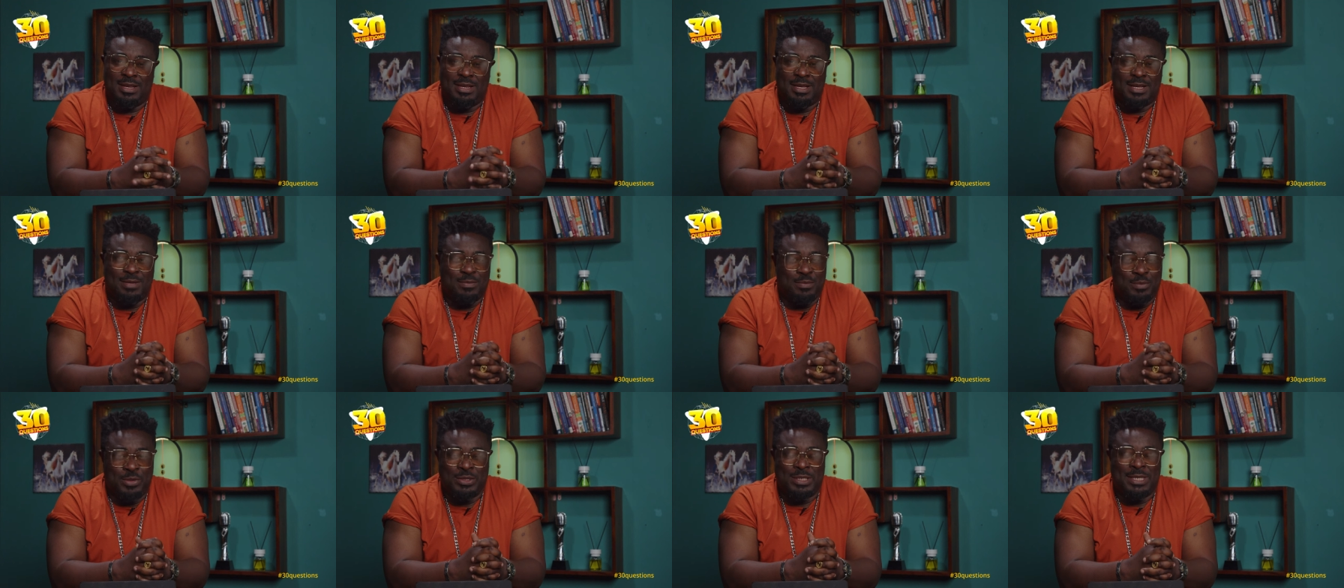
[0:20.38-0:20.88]

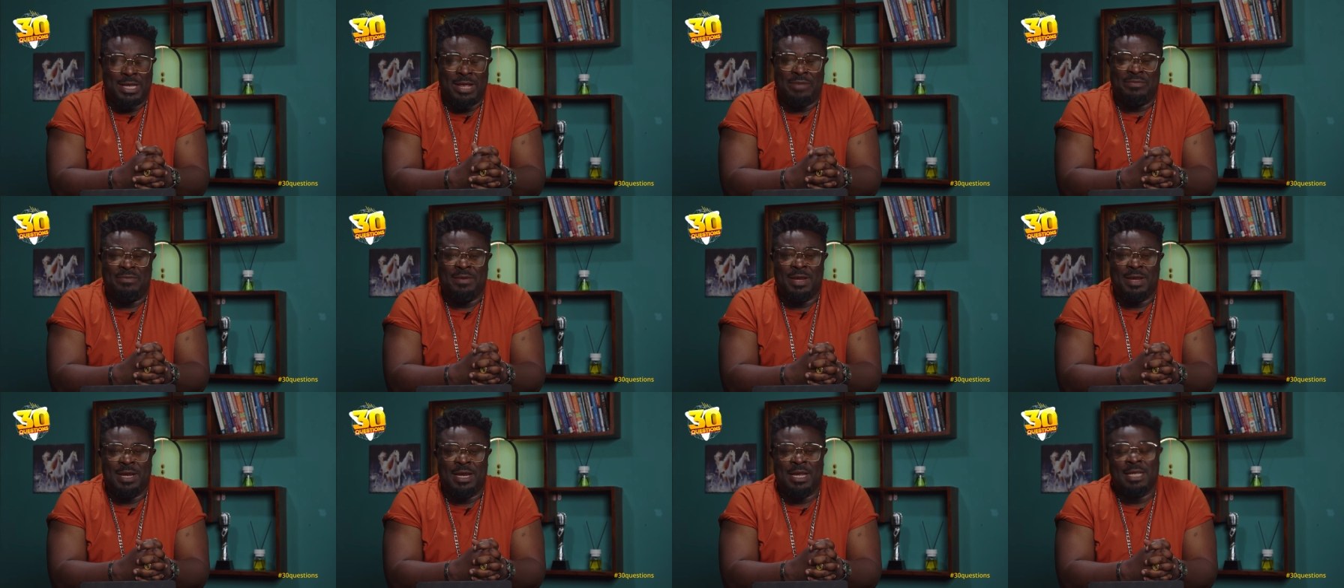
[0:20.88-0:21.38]
Most
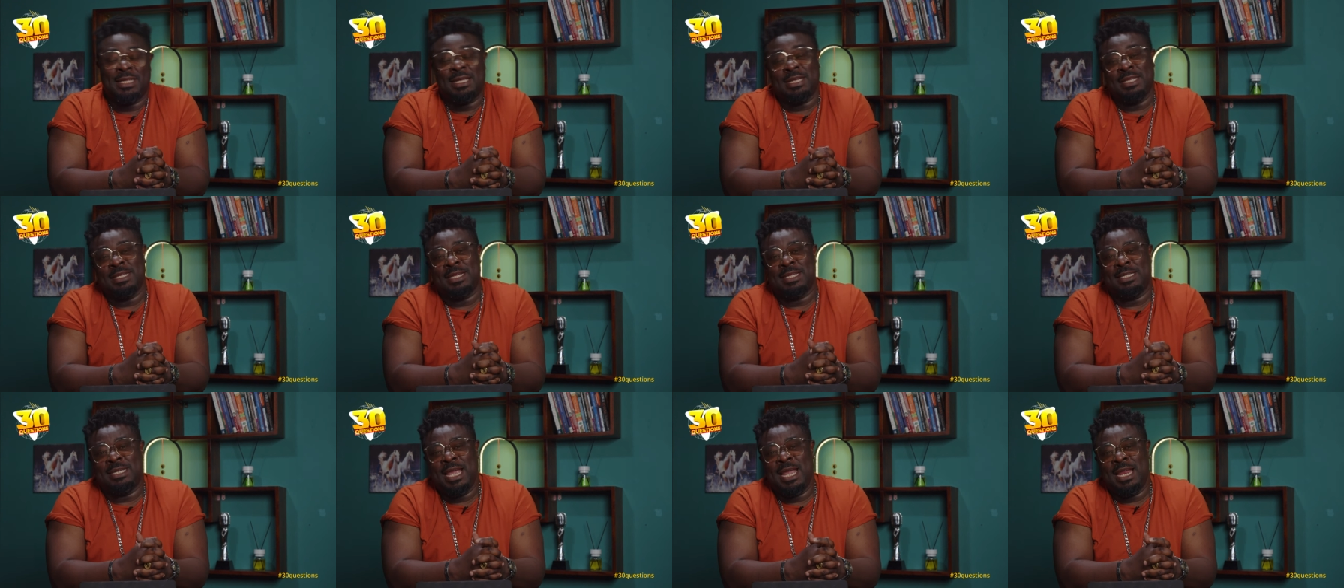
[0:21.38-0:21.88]
definitely. It's
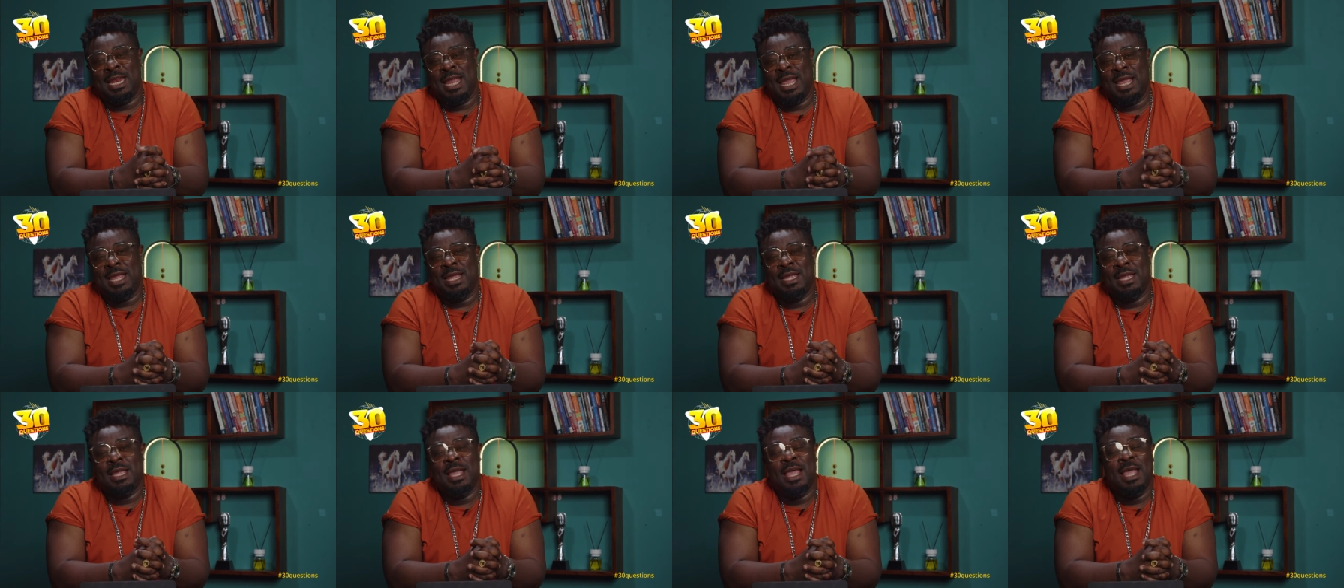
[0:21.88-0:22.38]

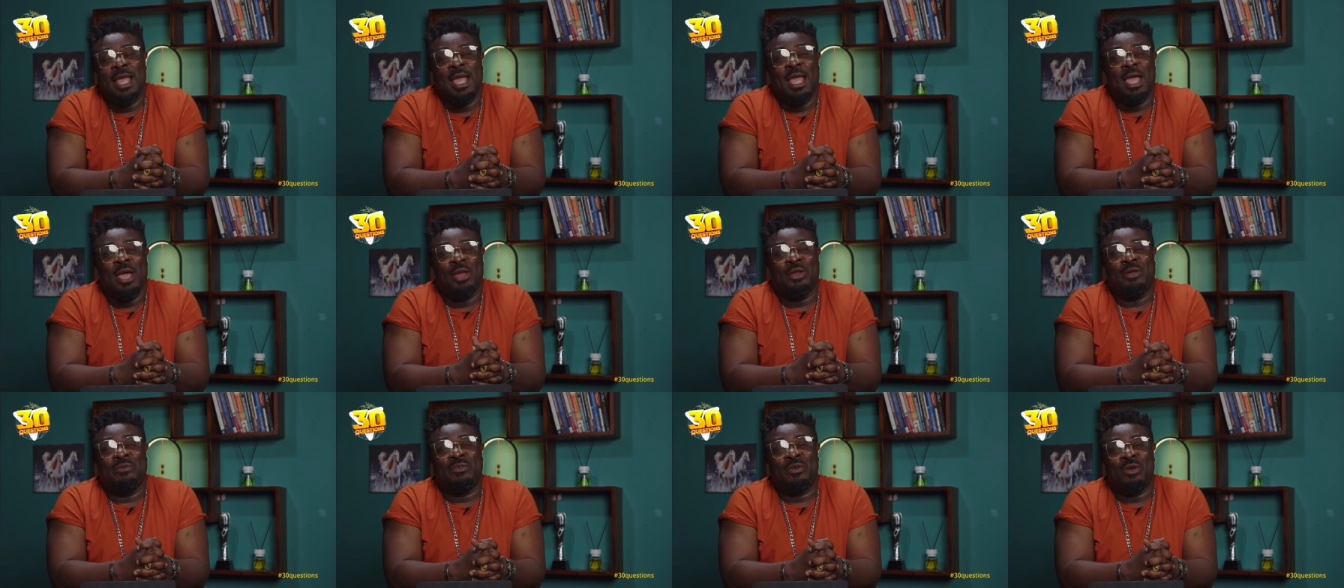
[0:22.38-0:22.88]
entertaining.
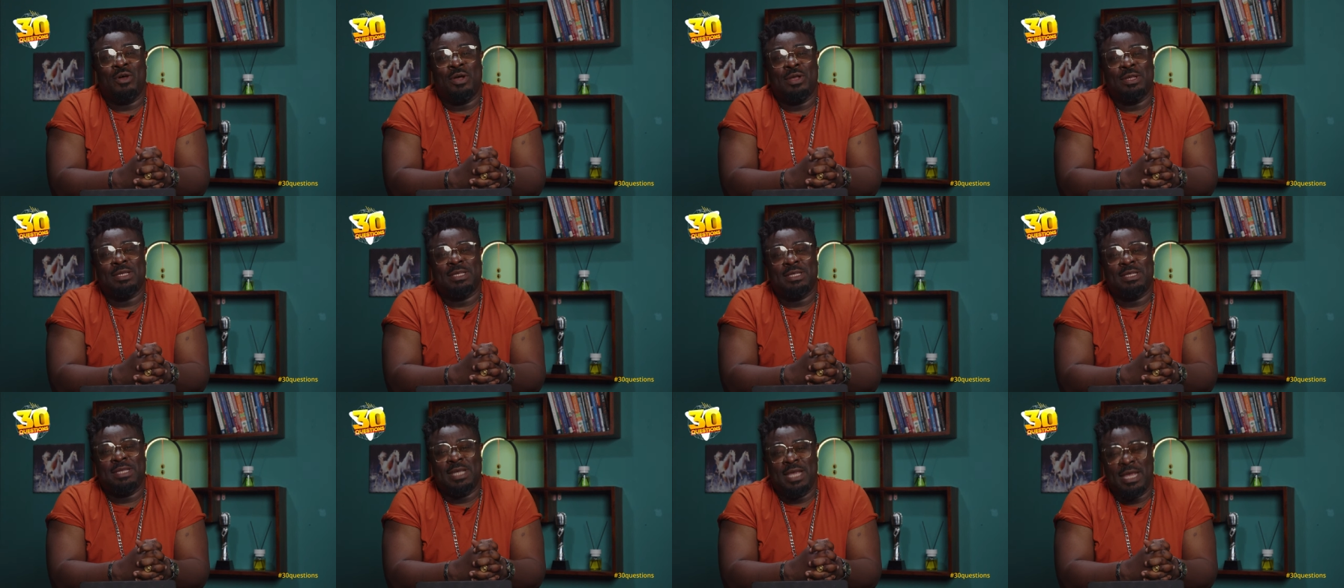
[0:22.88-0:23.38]
And of
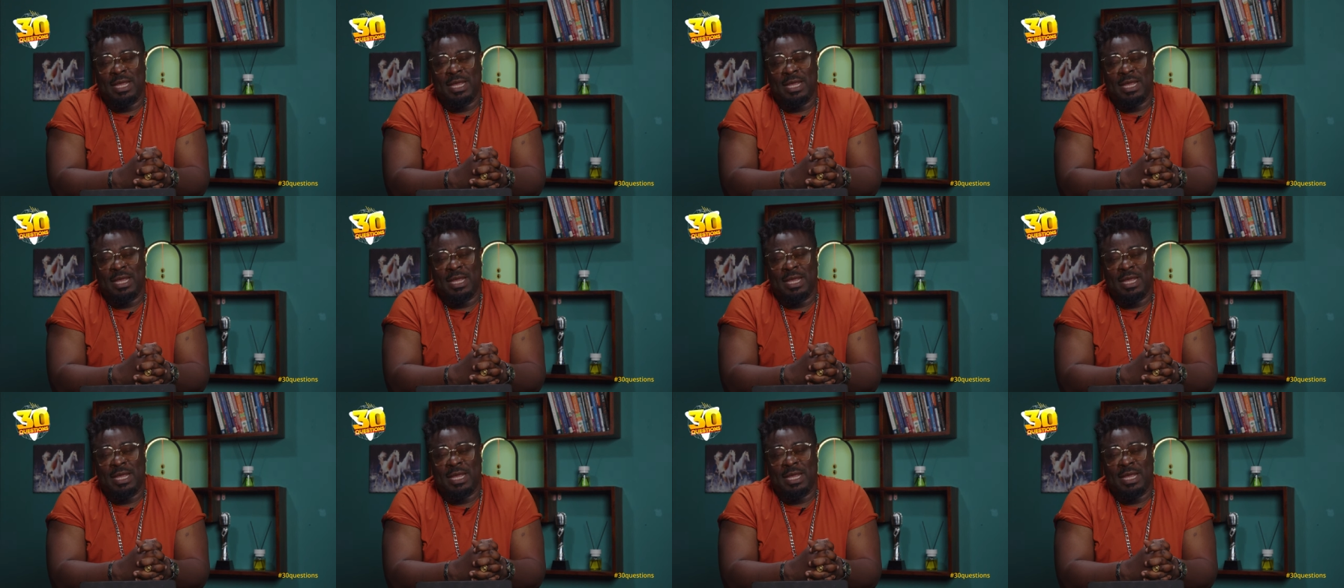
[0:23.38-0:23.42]
course,